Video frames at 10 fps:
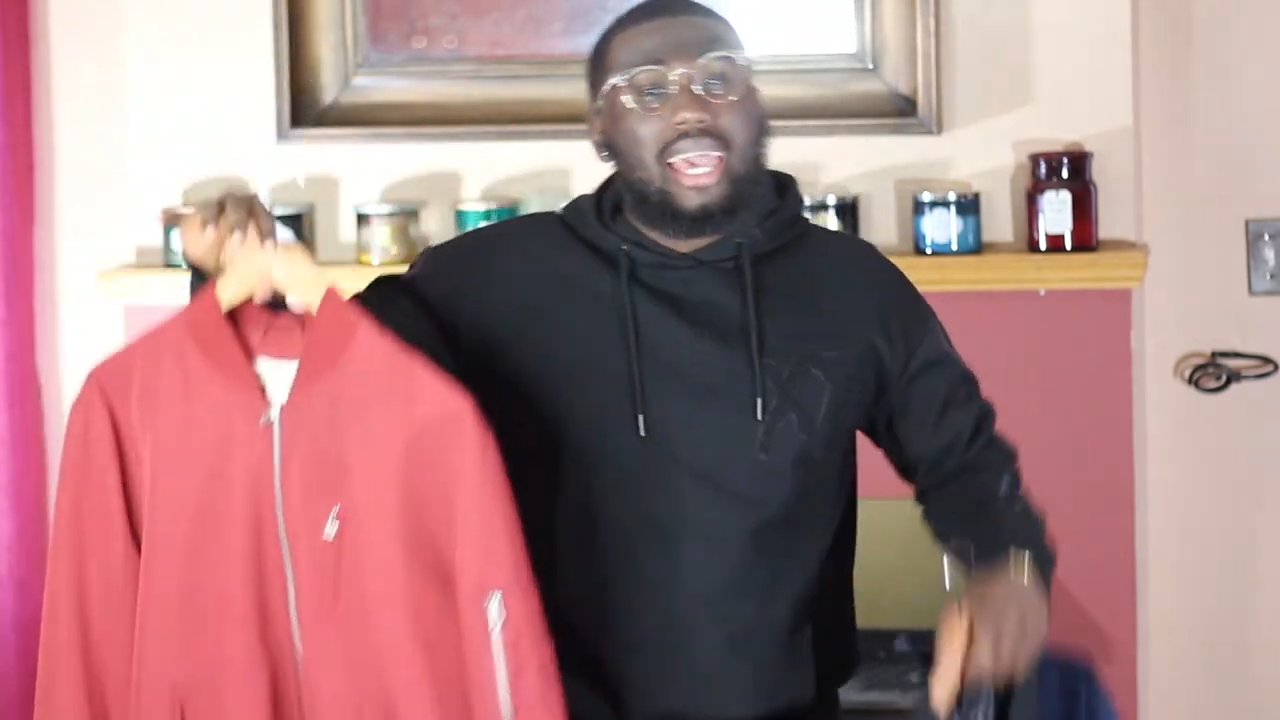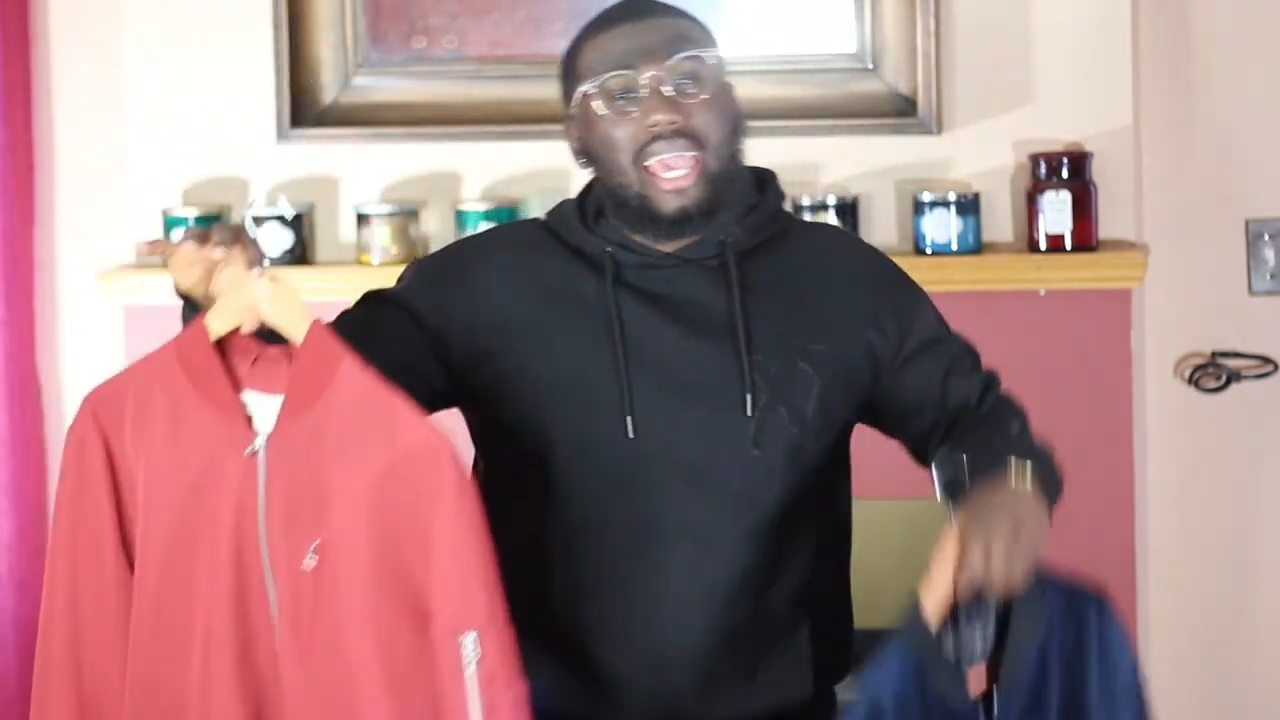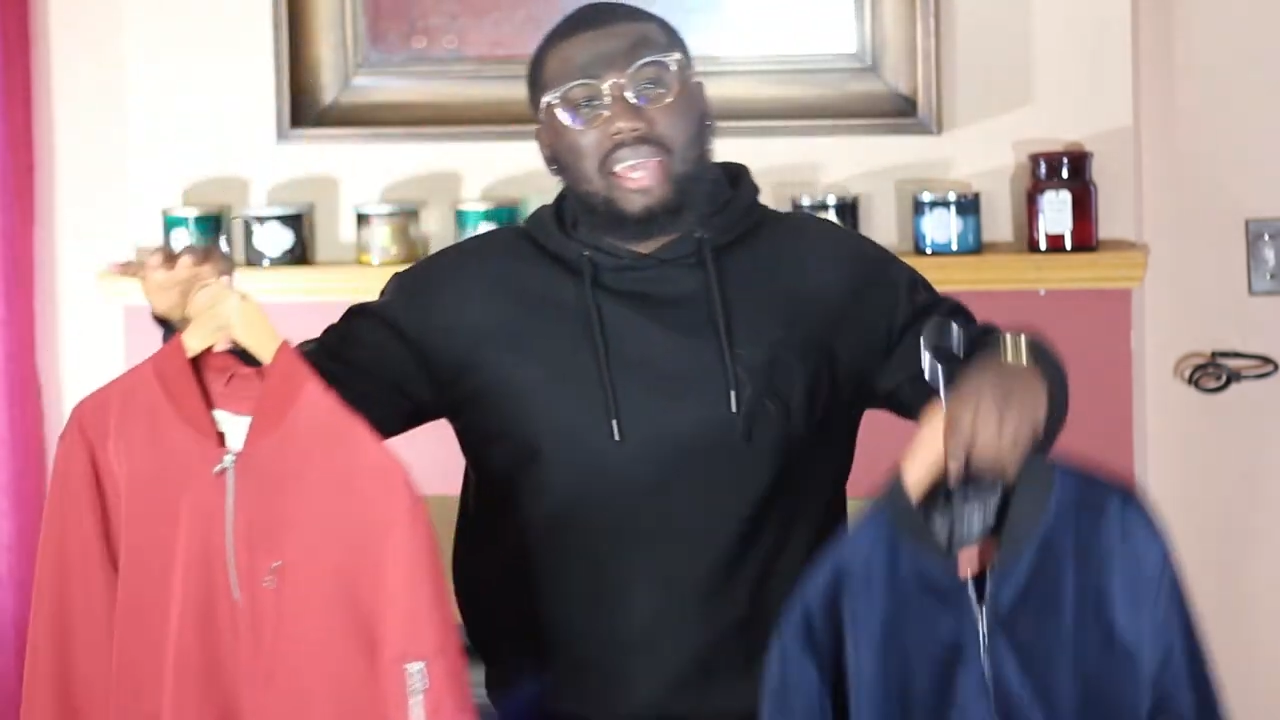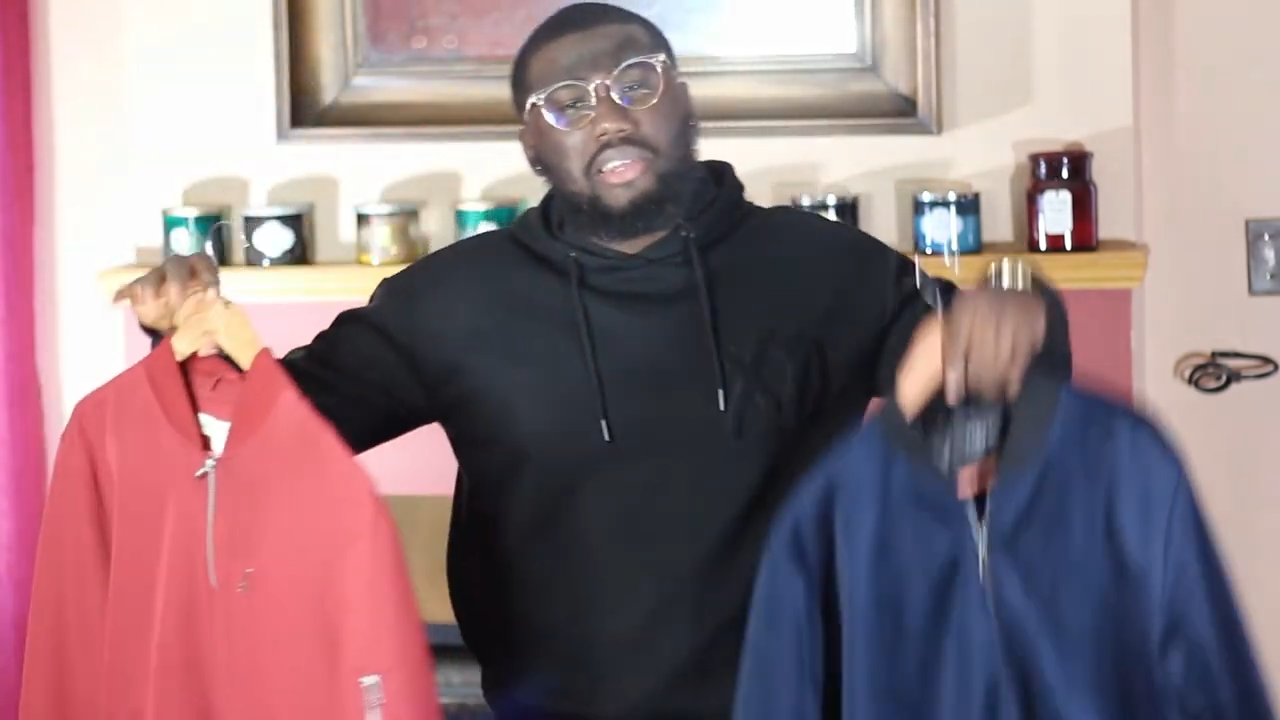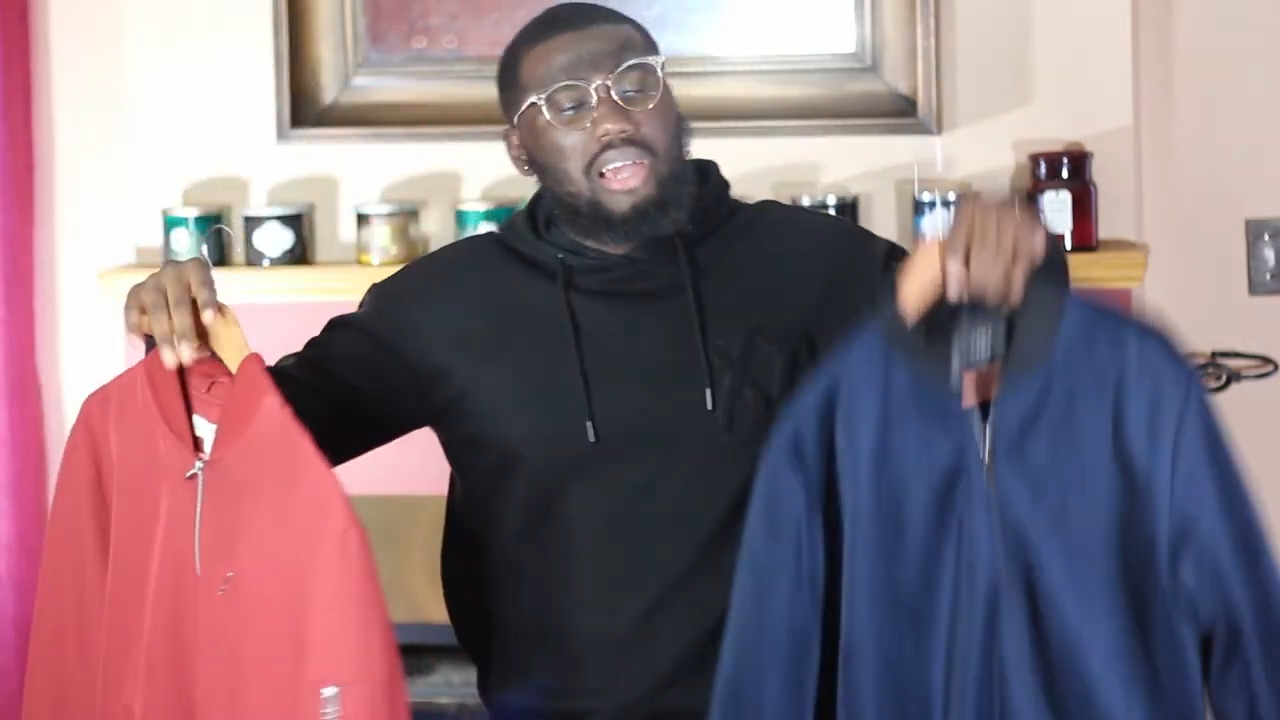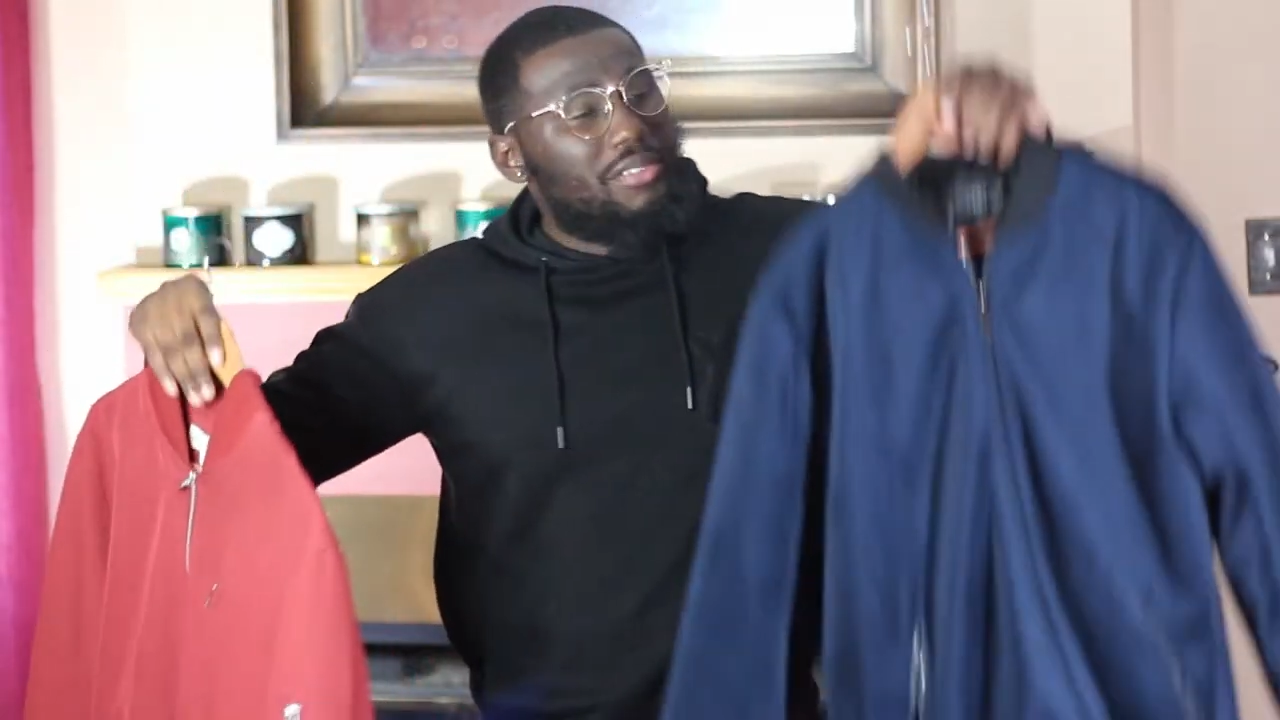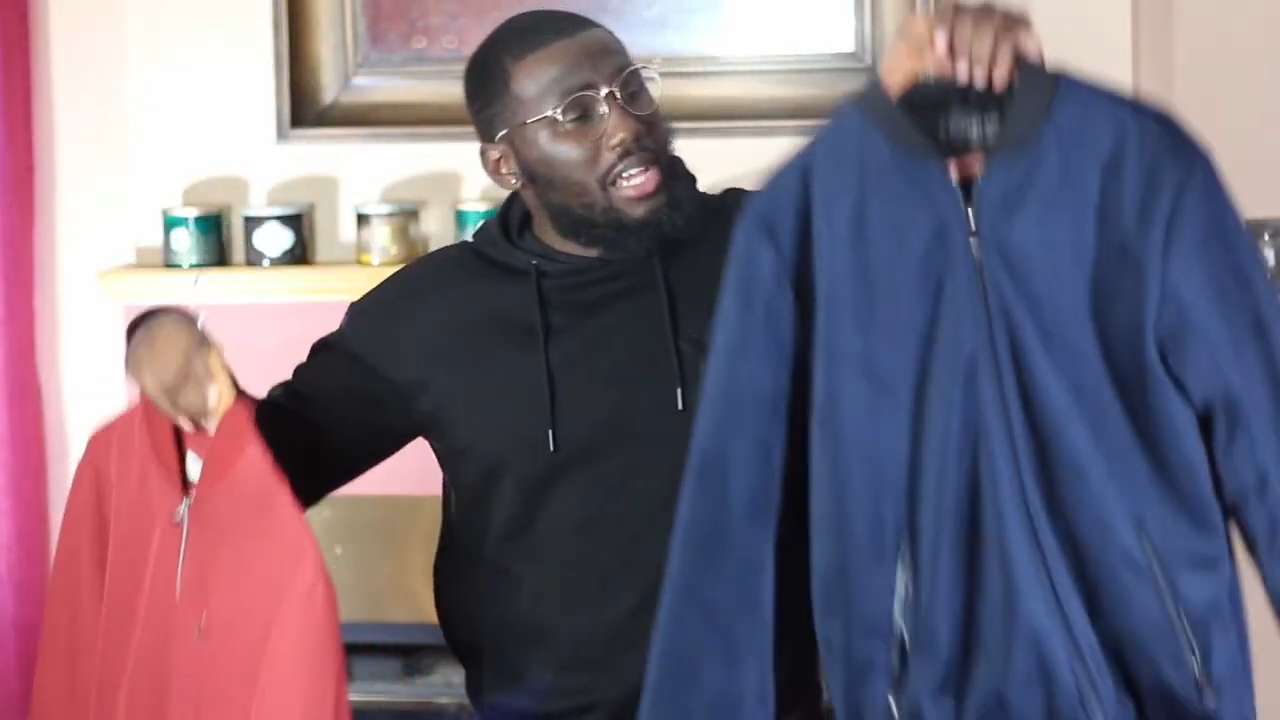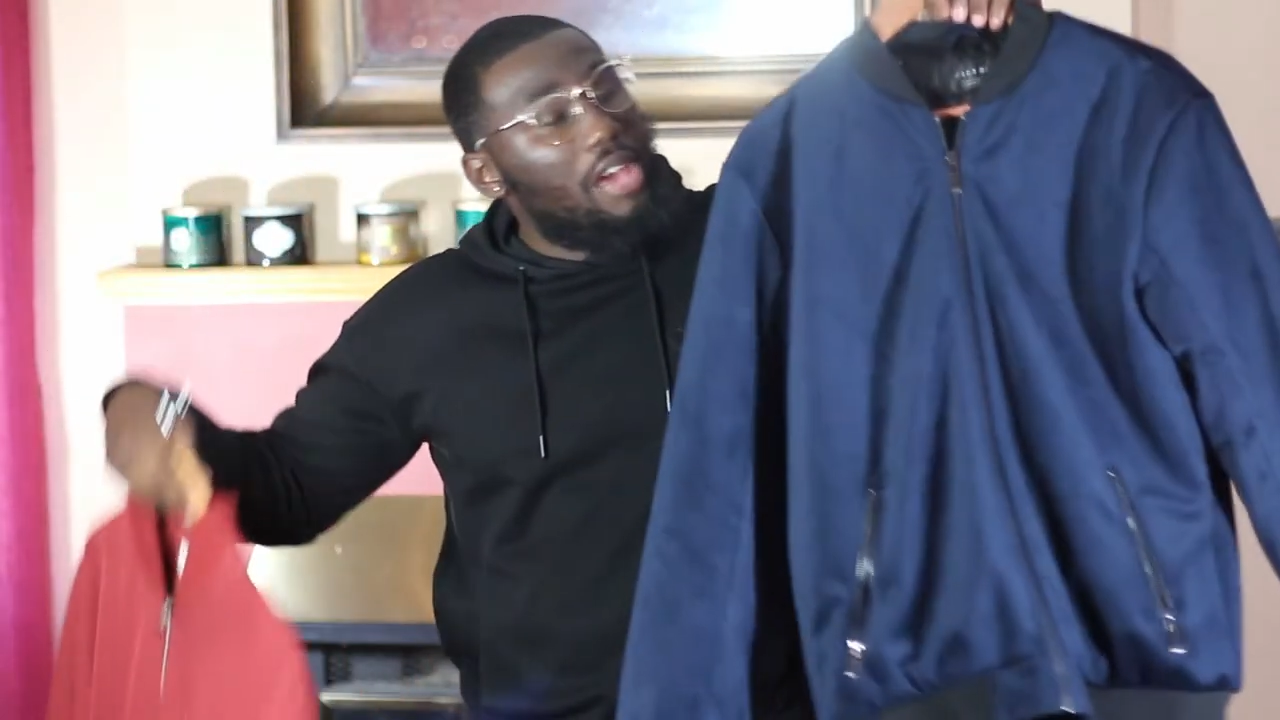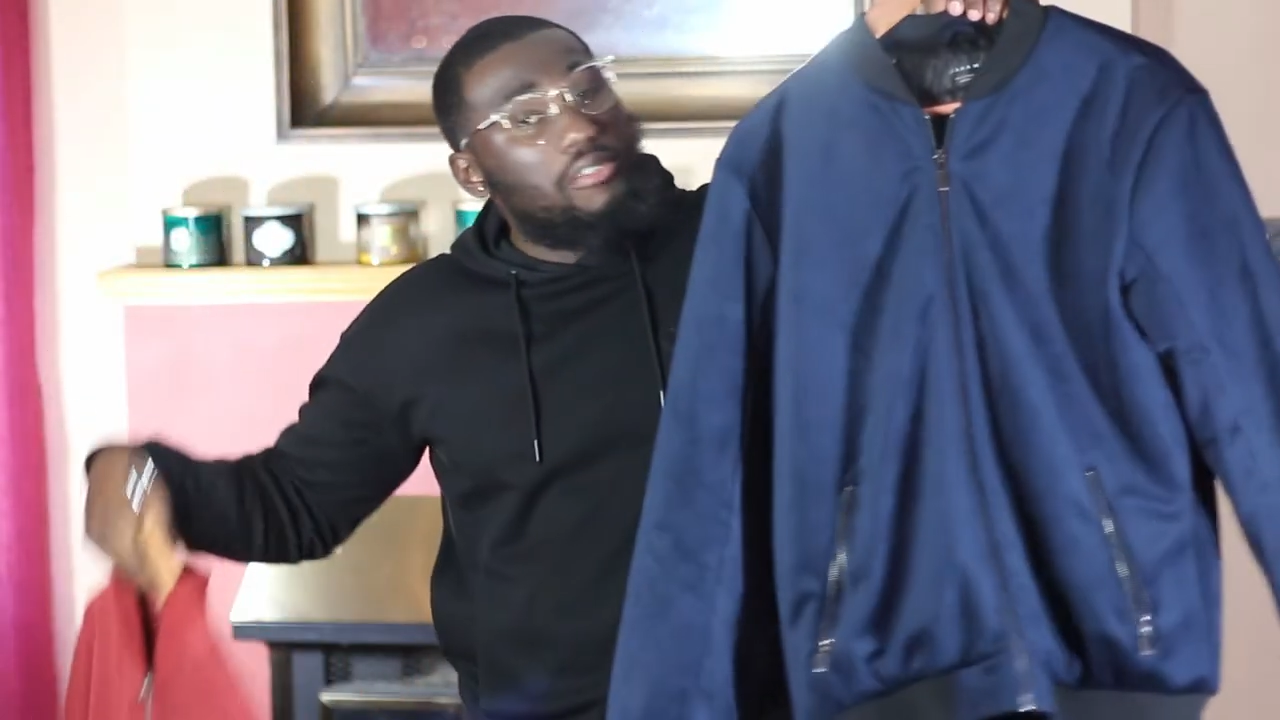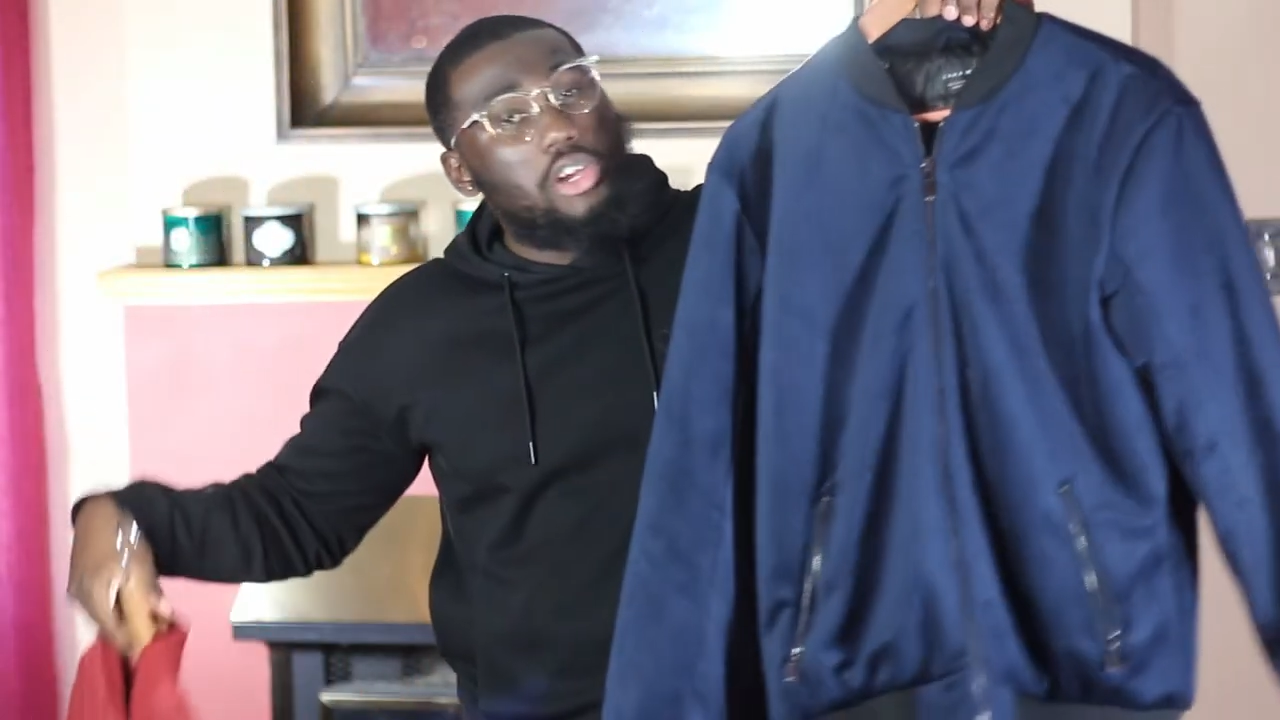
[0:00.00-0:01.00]
and you have the
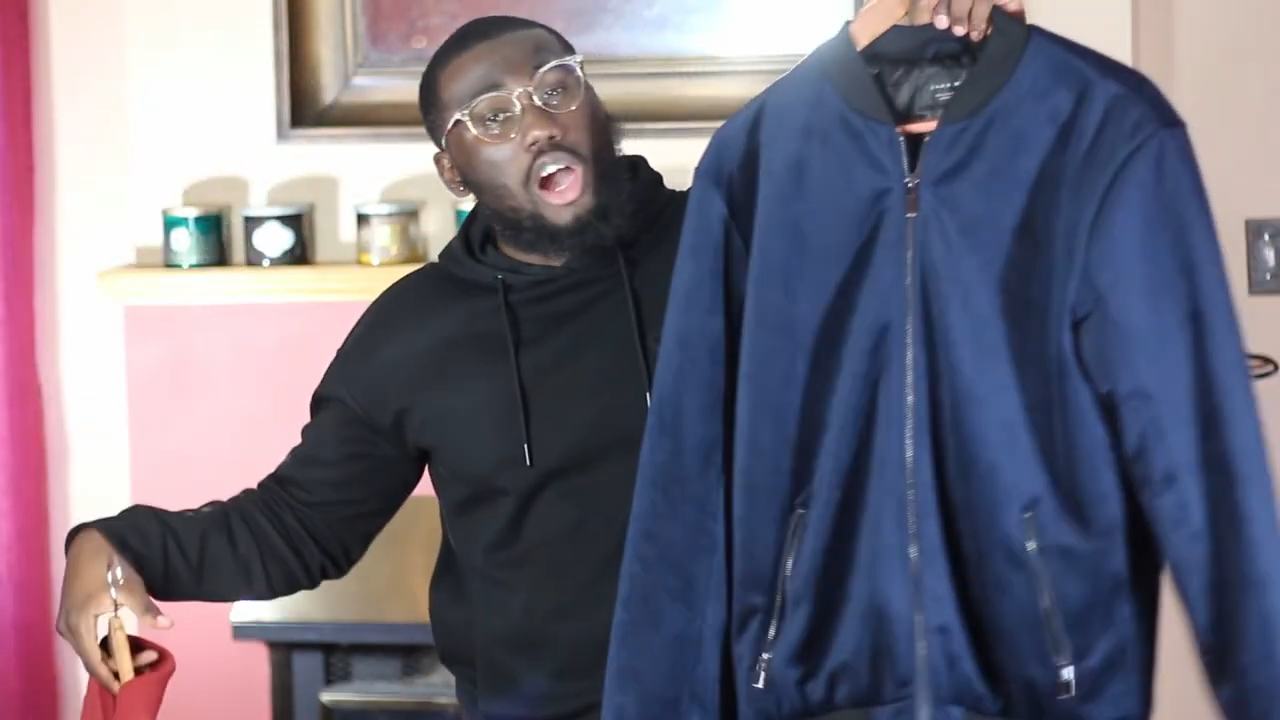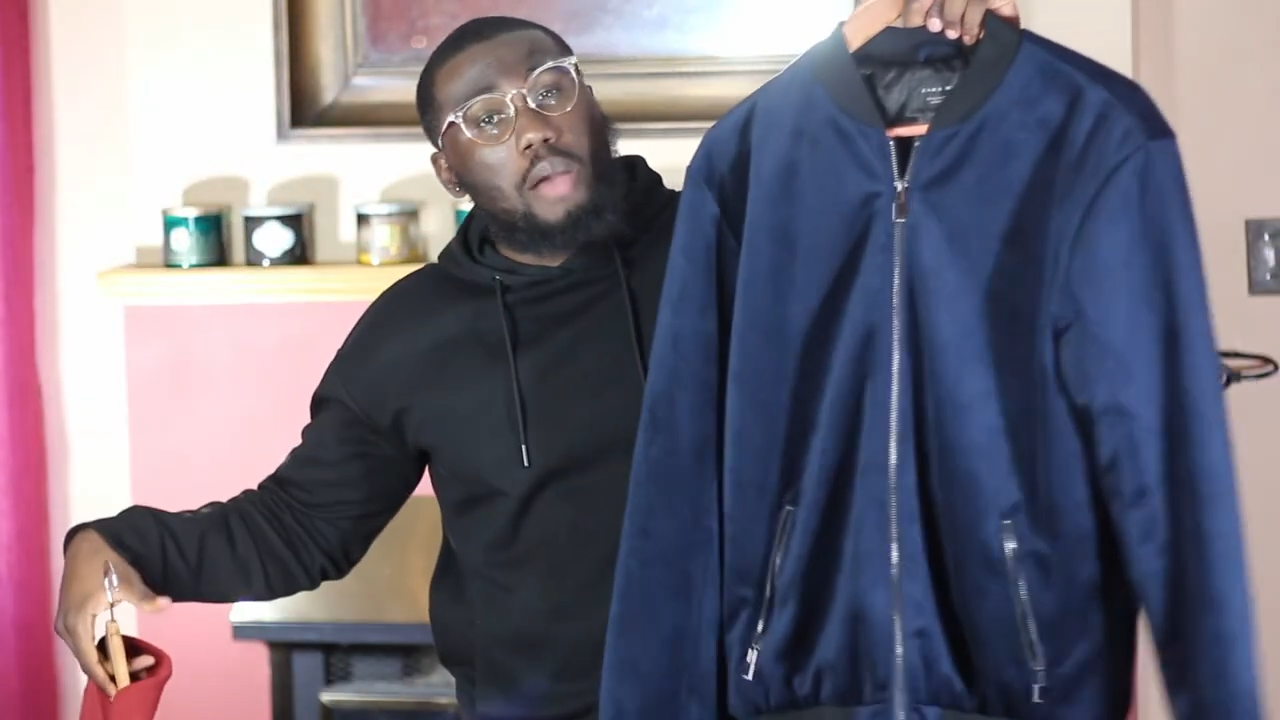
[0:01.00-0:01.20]
heavier